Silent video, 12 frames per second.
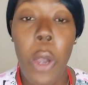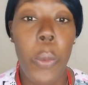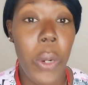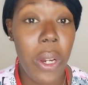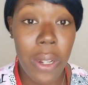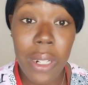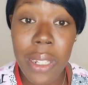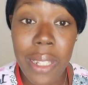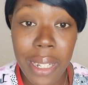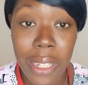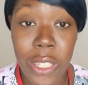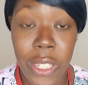We're going to
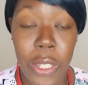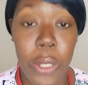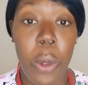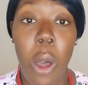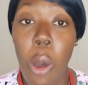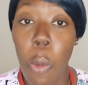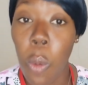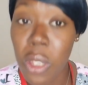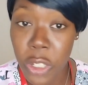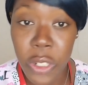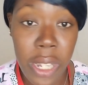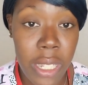look into what's
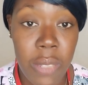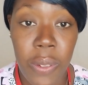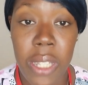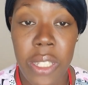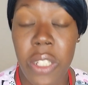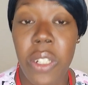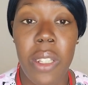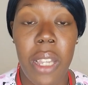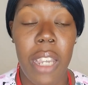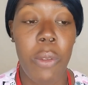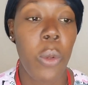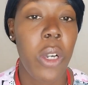your next phase in your
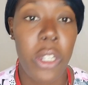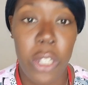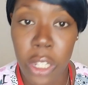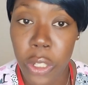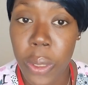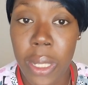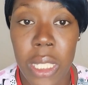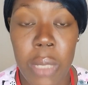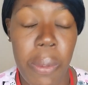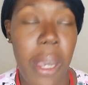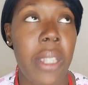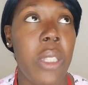life. What can you
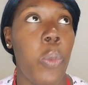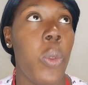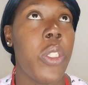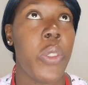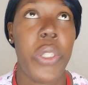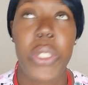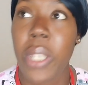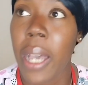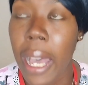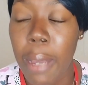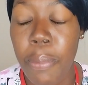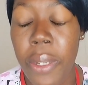expect? What's going to
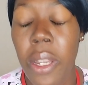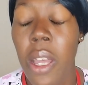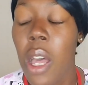happen?